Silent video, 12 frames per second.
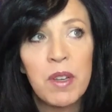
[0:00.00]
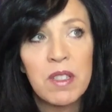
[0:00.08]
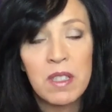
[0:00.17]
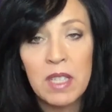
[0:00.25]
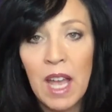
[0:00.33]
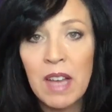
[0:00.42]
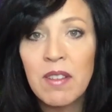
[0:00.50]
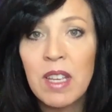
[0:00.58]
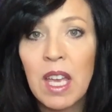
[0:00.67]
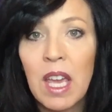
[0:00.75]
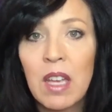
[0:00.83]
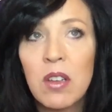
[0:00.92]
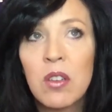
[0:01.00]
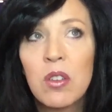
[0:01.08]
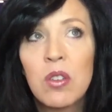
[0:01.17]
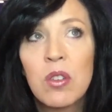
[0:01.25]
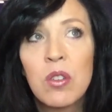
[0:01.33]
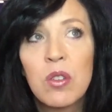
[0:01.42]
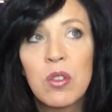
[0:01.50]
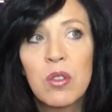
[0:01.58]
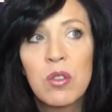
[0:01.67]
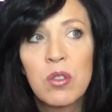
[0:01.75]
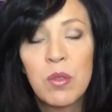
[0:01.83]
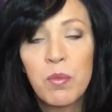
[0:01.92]
us navigate
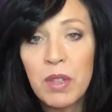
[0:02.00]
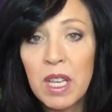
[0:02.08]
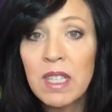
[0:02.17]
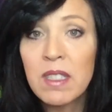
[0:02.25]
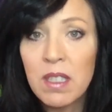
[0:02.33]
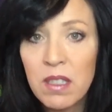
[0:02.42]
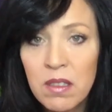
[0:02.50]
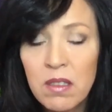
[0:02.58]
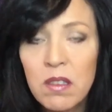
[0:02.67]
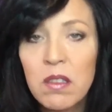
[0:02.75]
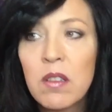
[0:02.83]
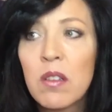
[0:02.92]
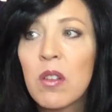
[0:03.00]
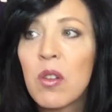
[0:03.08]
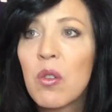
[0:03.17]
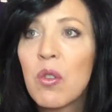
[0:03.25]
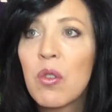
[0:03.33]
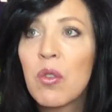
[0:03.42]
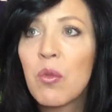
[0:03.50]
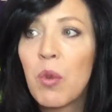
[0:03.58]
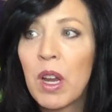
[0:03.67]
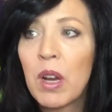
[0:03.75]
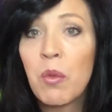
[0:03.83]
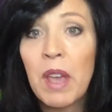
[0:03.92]
to places
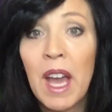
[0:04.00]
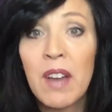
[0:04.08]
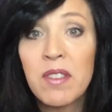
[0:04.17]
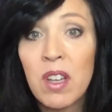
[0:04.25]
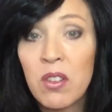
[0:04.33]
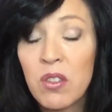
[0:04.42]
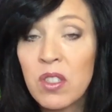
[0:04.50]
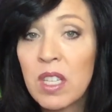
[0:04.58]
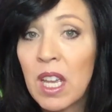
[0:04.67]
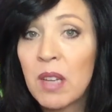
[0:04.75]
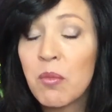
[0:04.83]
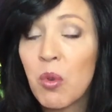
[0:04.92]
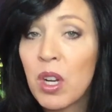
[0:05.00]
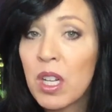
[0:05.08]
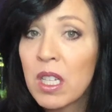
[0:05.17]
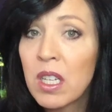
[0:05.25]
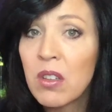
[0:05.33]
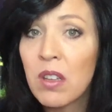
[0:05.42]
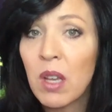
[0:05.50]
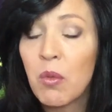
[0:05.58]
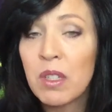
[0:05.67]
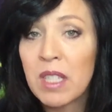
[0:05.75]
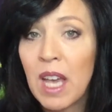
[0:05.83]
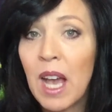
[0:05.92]
where we have to understand more clearly
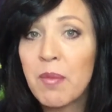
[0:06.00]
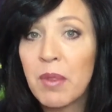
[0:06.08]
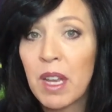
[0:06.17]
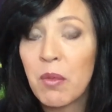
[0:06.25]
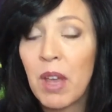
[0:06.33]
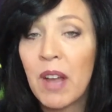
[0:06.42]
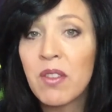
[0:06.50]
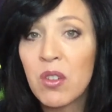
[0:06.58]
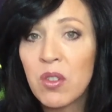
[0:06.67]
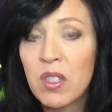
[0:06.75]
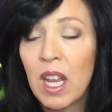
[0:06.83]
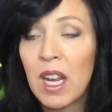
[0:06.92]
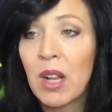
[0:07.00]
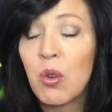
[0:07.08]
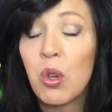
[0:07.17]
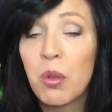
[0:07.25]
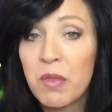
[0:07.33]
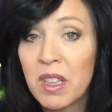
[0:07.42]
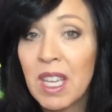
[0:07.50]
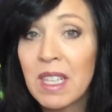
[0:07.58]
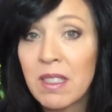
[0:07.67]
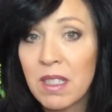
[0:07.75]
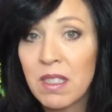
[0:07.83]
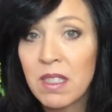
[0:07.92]
what's happening. We have to understand, I call them the
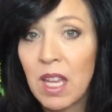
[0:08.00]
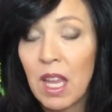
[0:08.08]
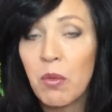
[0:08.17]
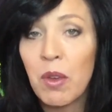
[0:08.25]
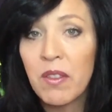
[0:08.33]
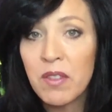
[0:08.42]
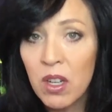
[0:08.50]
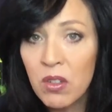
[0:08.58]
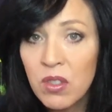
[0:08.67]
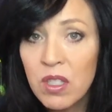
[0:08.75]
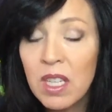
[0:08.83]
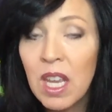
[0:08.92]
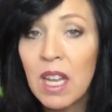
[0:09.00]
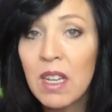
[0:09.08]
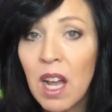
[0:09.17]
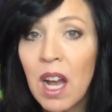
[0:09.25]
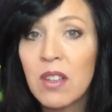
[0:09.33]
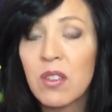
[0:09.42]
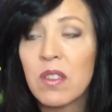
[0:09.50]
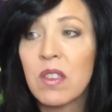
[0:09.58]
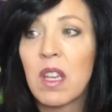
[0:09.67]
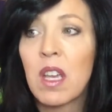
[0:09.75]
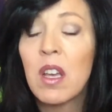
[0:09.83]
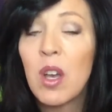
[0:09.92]
links that stink. We have to understand
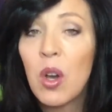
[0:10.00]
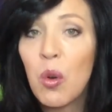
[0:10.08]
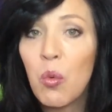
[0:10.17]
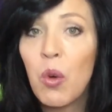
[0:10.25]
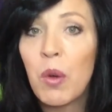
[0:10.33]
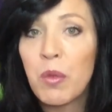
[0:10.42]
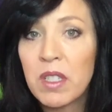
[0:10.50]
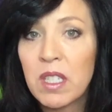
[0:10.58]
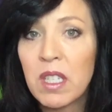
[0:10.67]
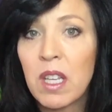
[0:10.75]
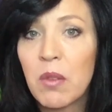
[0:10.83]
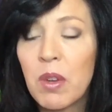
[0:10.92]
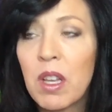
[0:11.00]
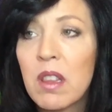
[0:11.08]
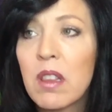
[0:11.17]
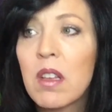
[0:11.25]
consciously what we're dealing with.